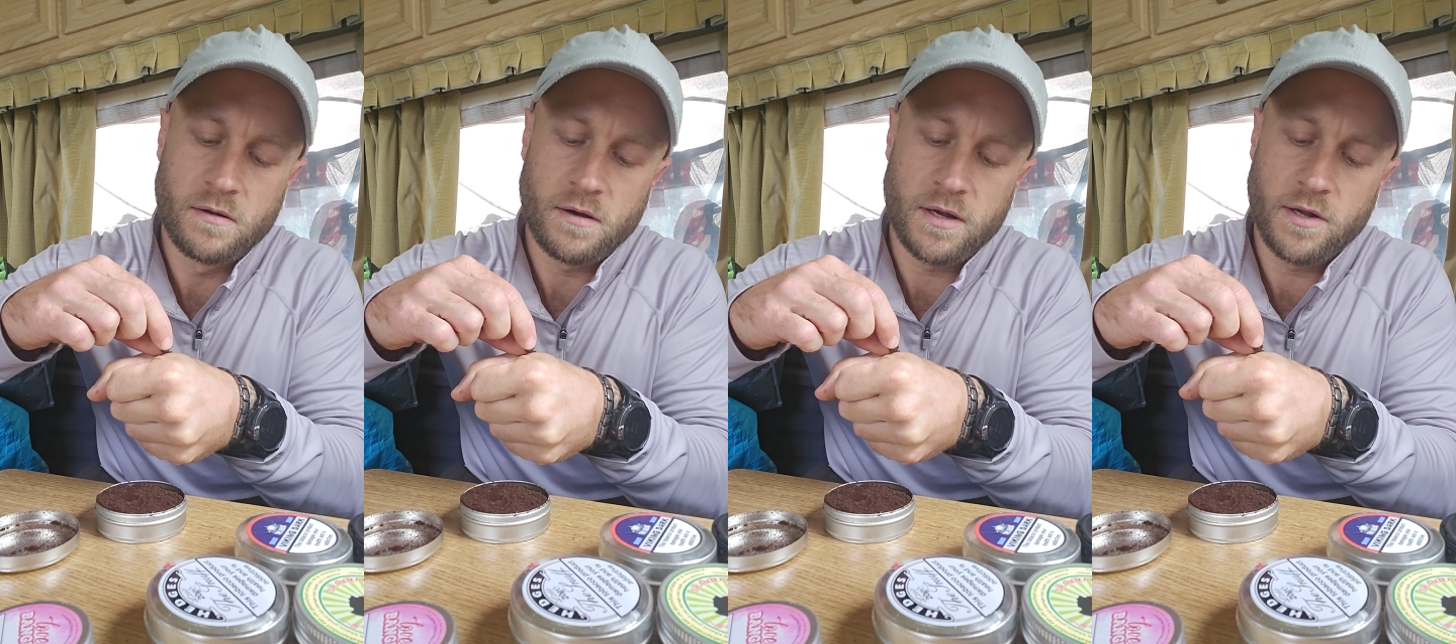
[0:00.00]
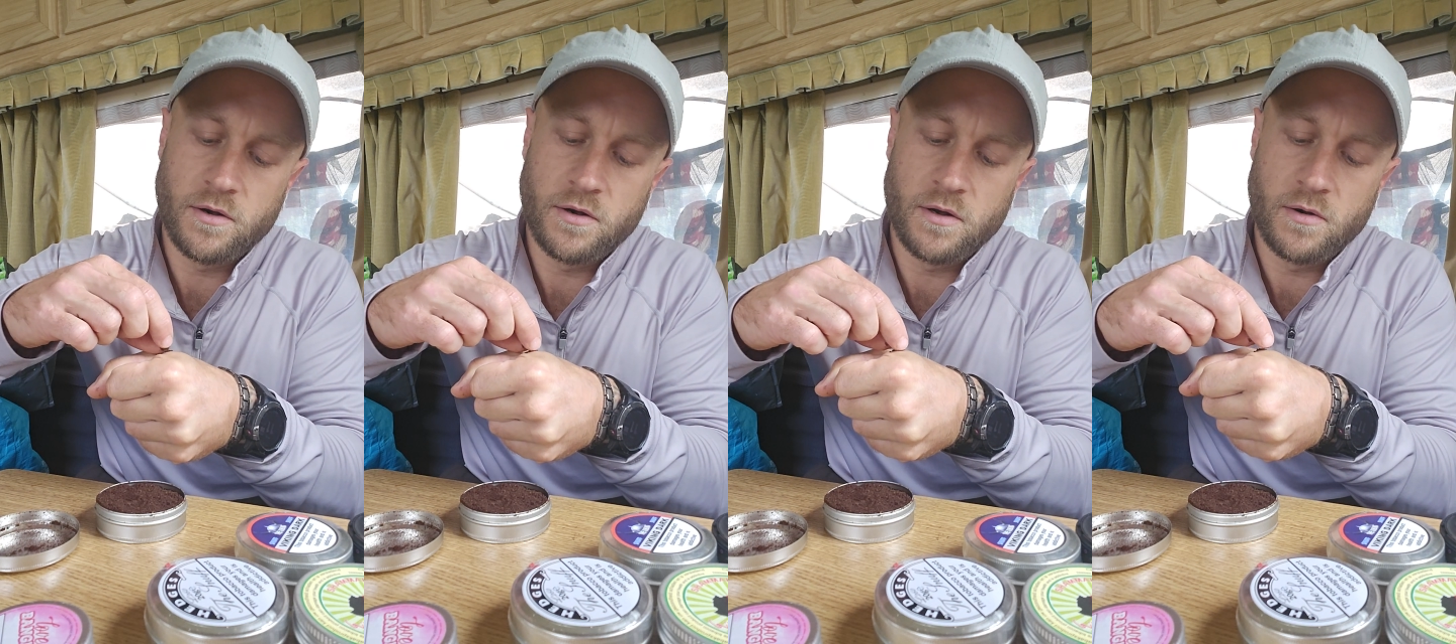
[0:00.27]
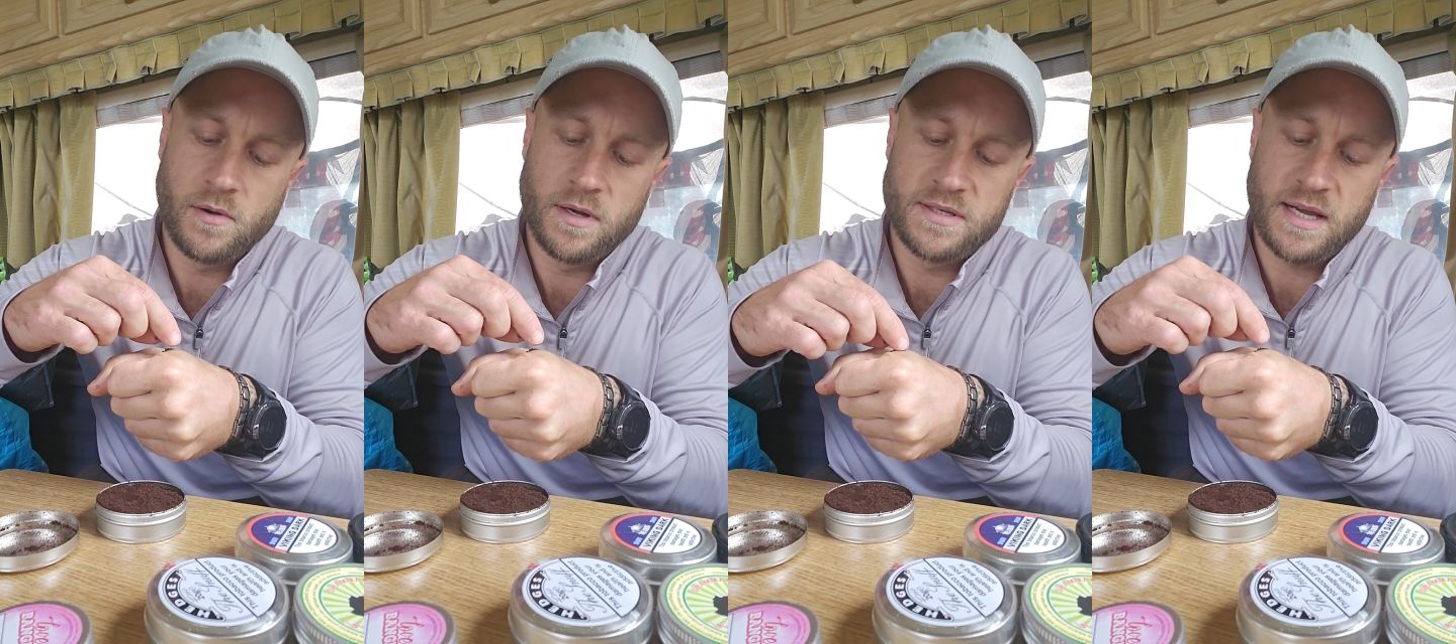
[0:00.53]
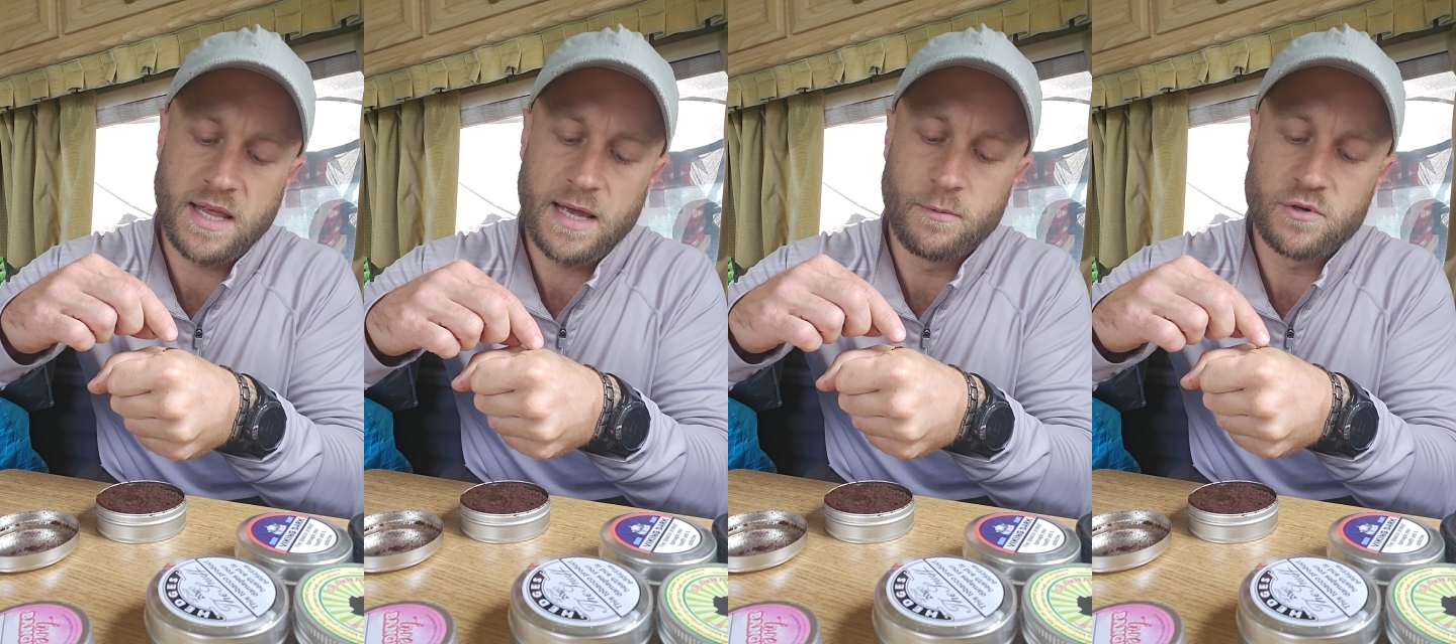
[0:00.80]
I don't know
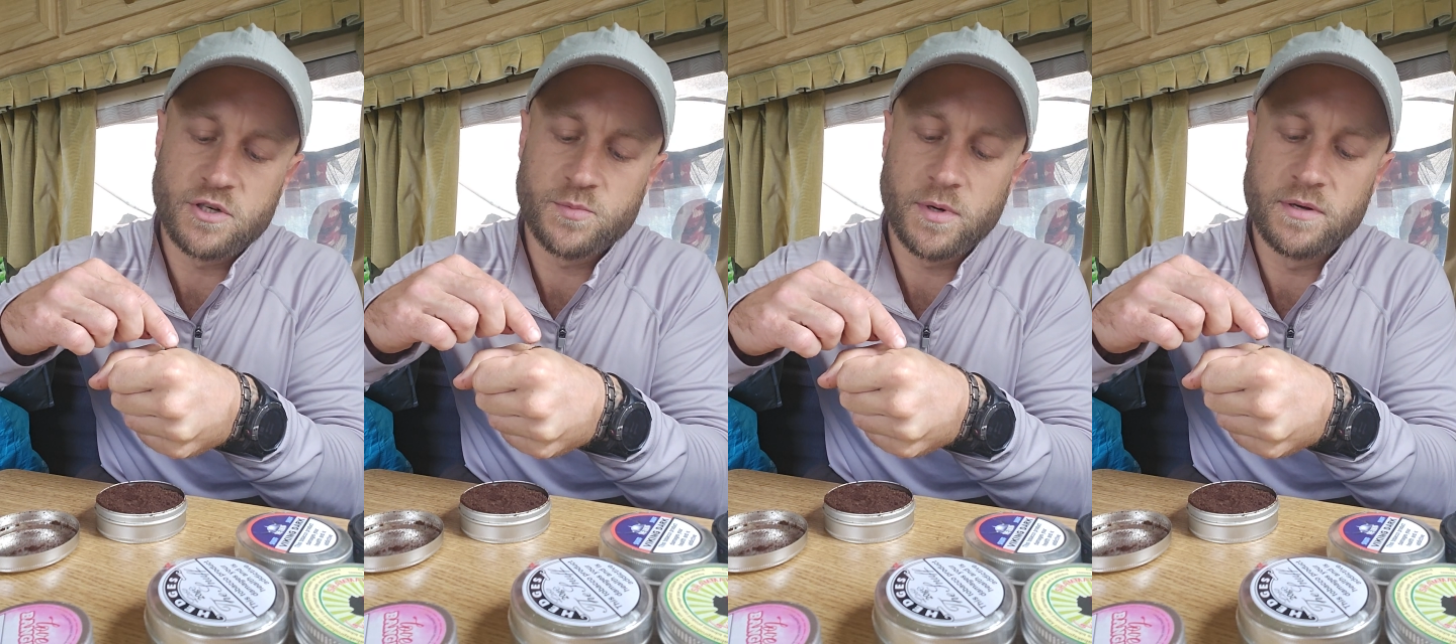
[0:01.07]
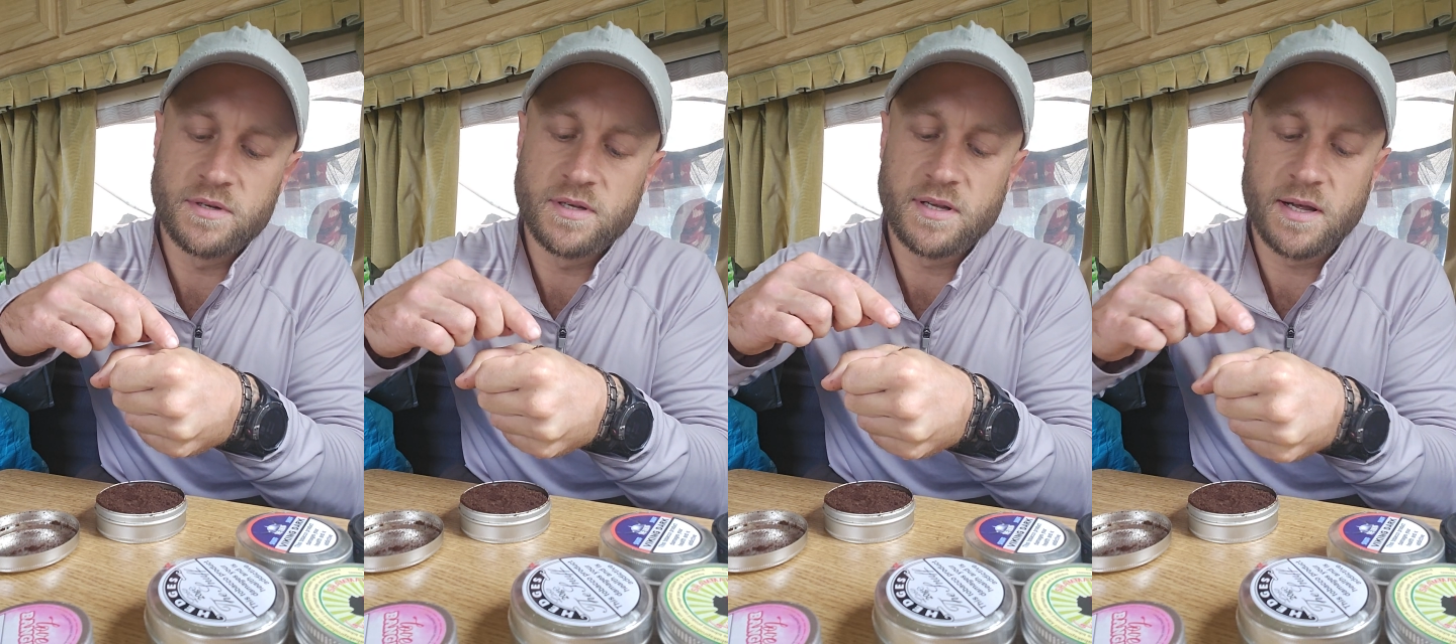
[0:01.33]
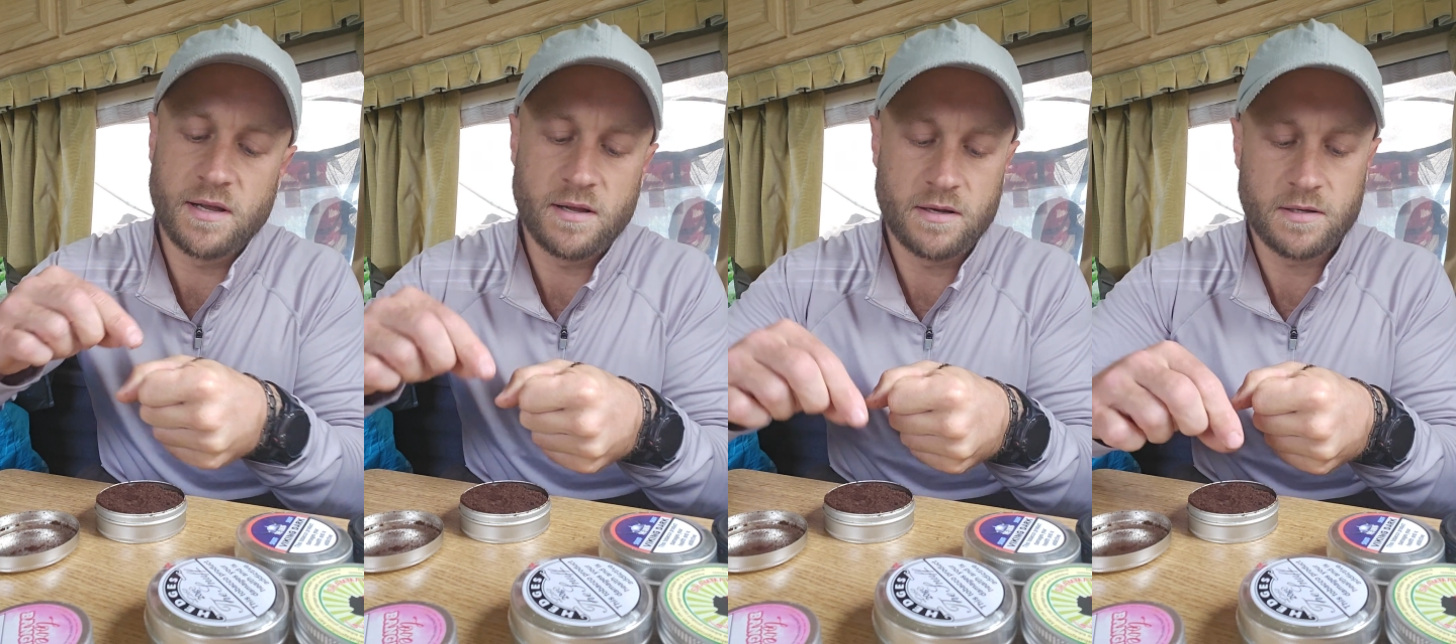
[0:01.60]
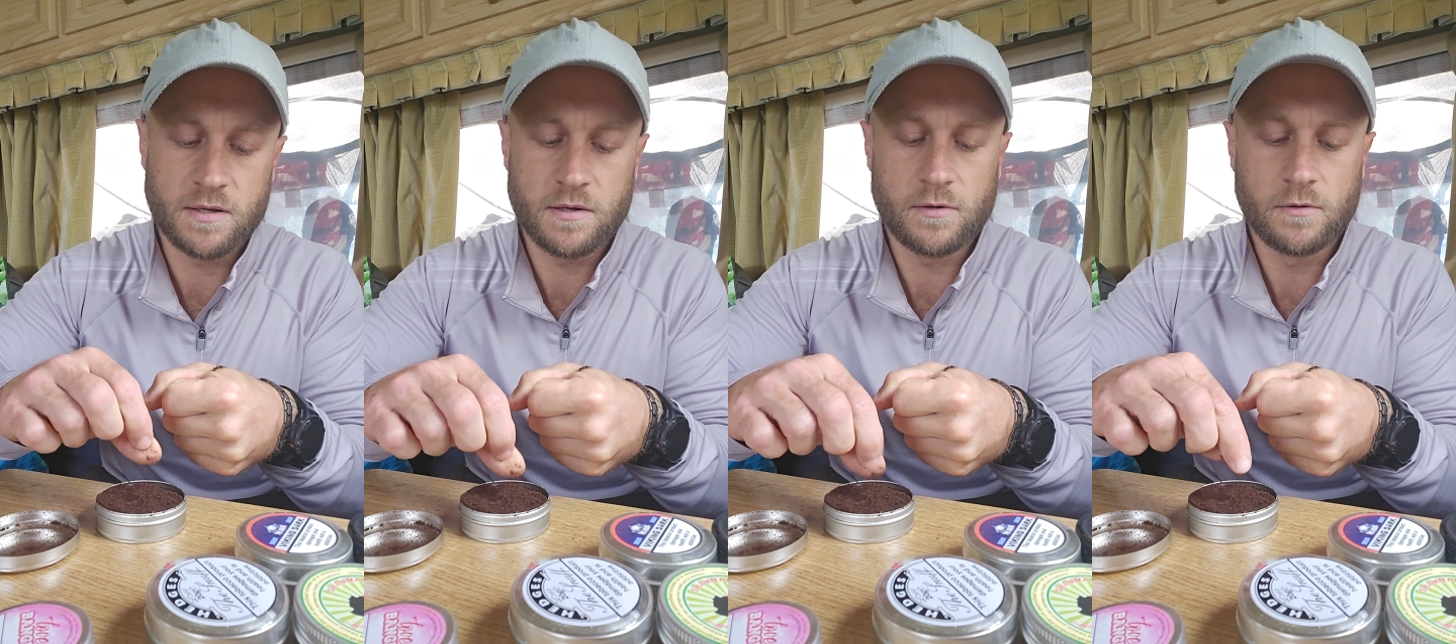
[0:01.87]
exactly how much I'm supposed to take,
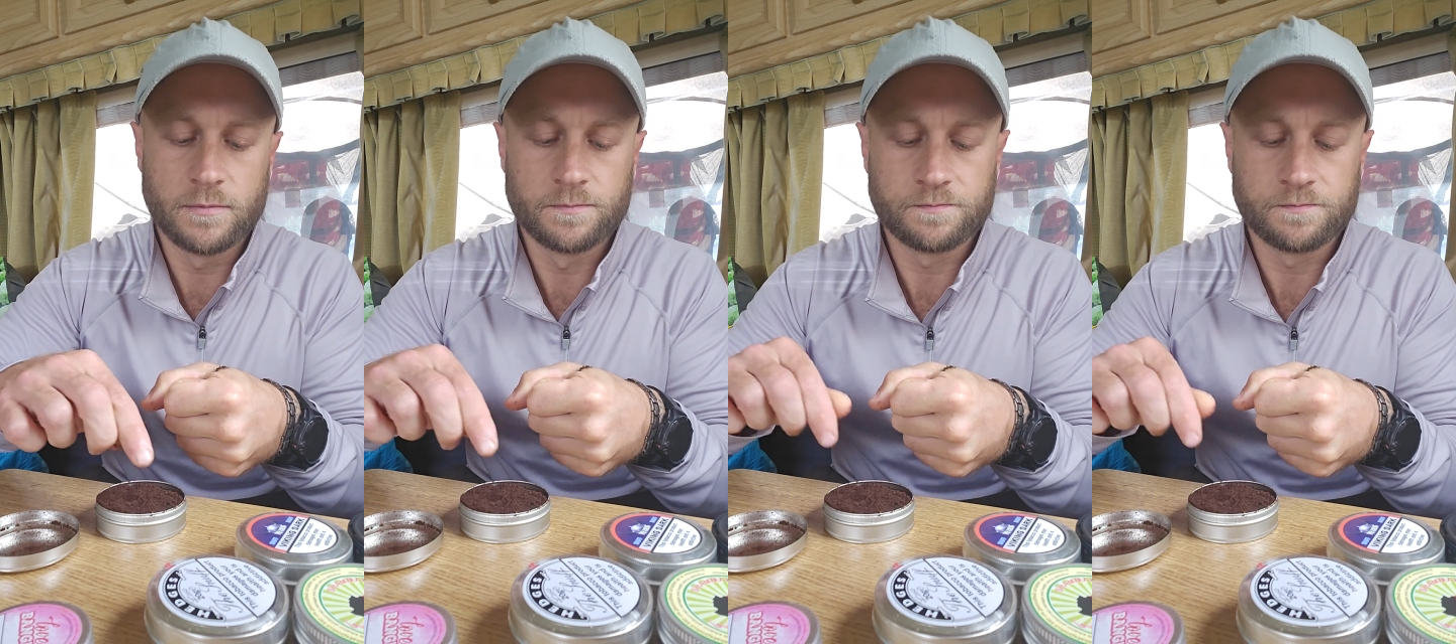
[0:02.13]
so